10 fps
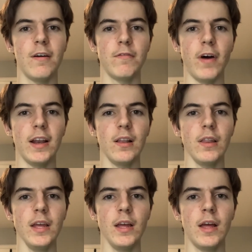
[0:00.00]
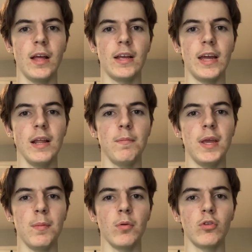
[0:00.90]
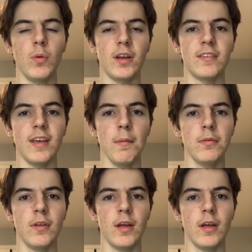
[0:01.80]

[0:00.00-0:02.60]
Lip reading: Finally, getting people to accept